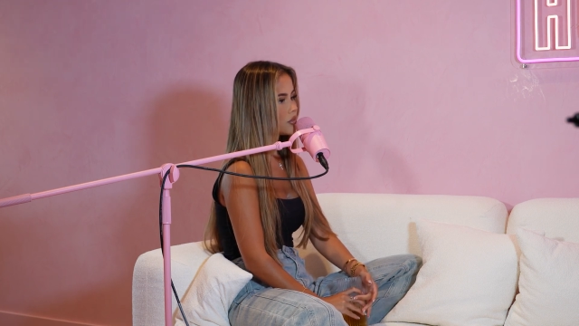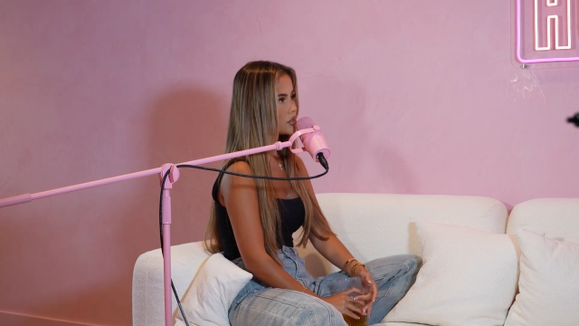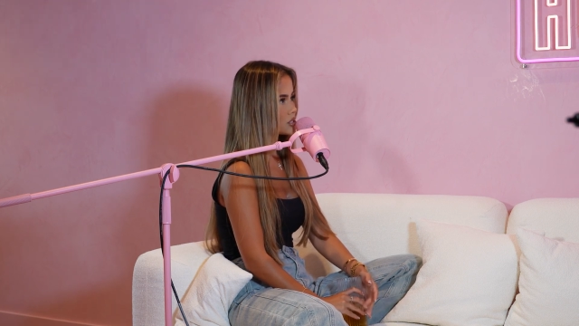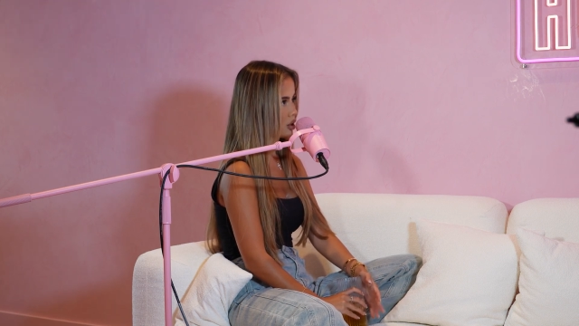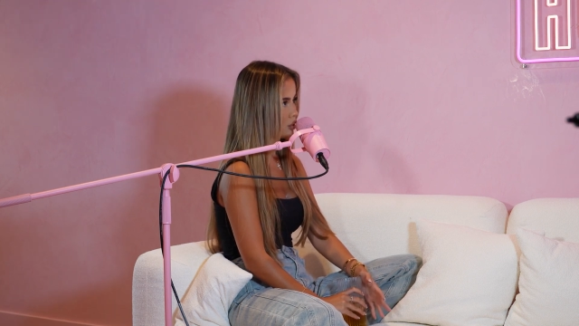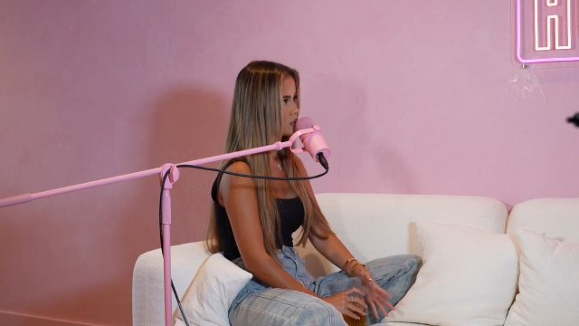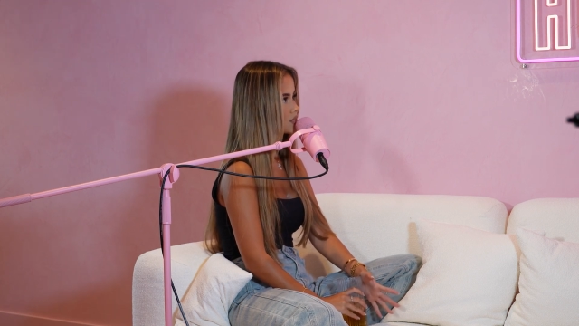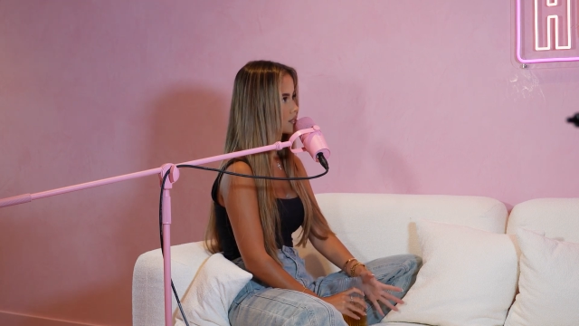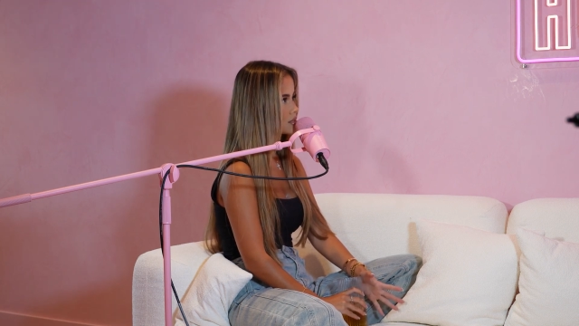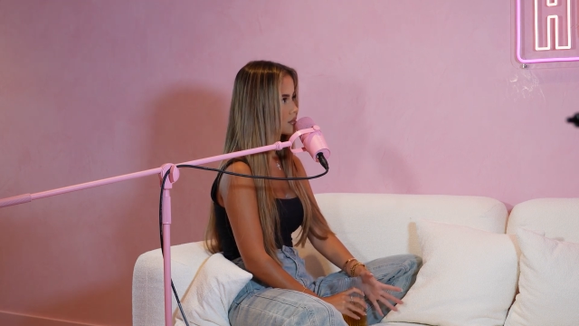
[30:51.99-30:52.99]

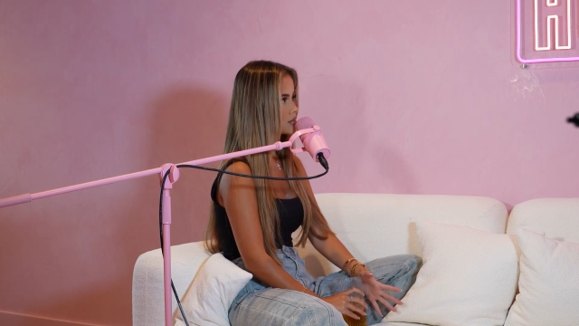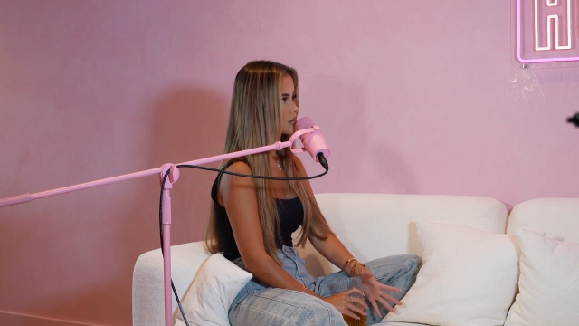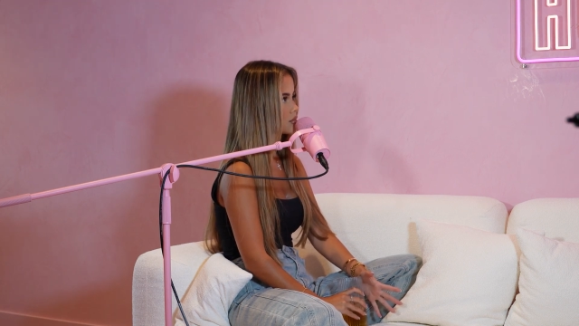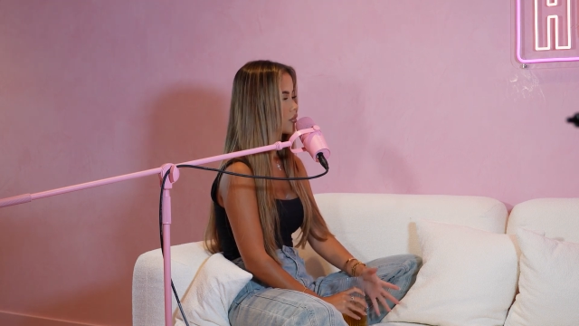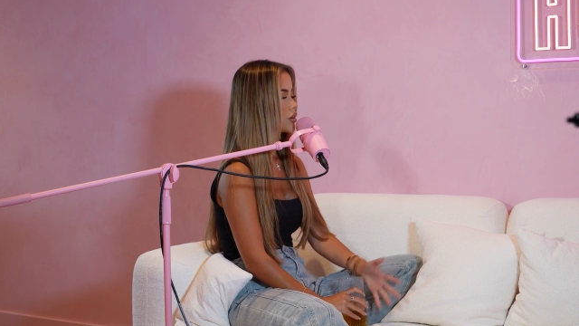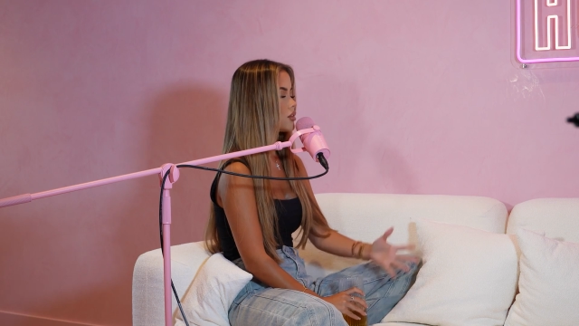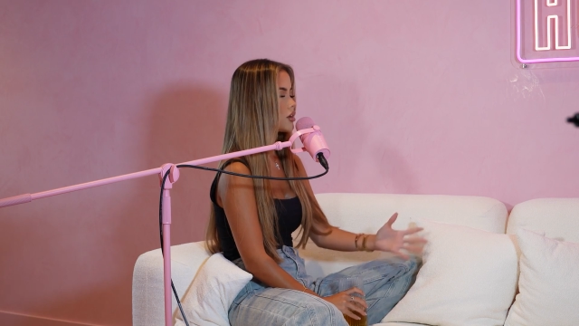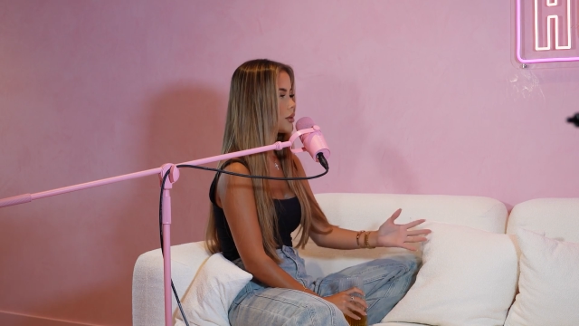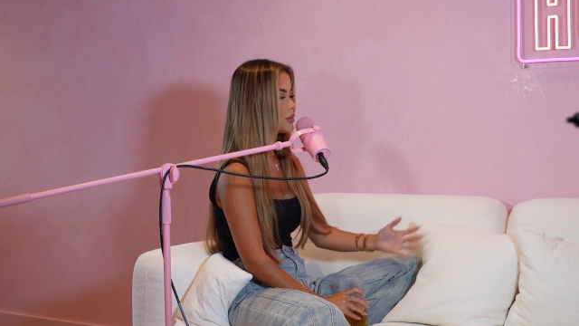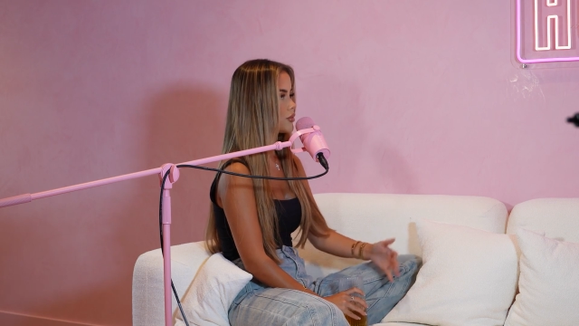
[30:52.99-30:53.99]
results for a lot
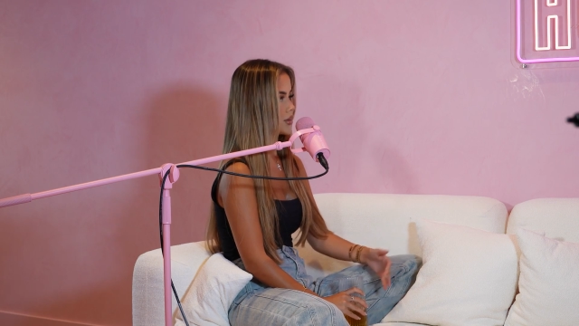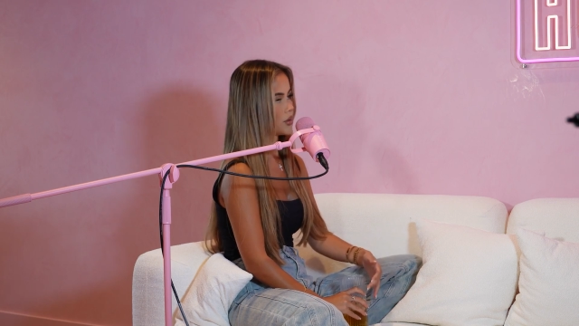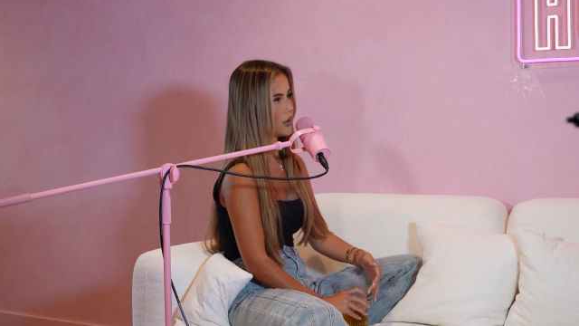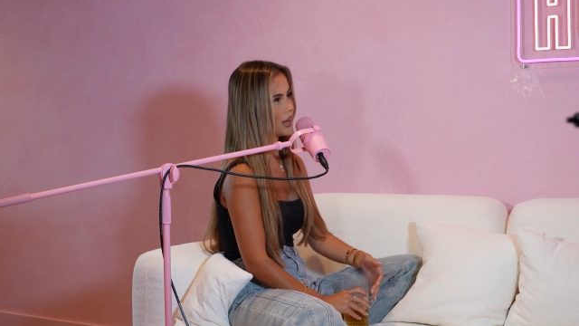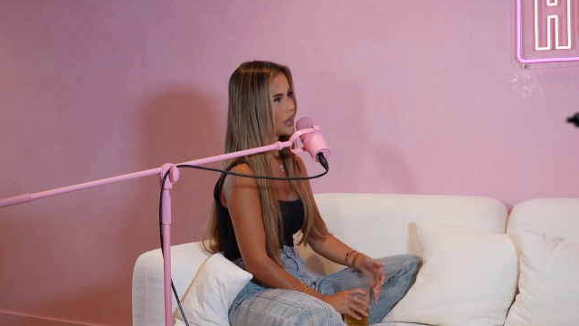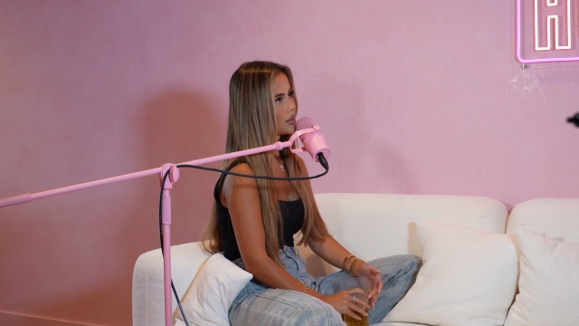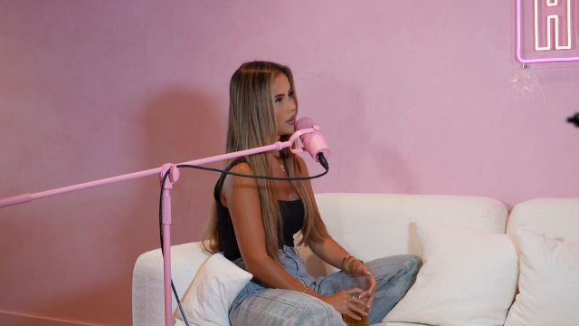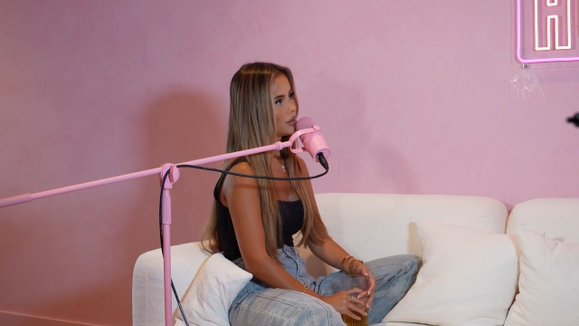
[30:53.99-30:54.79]
of people anyway.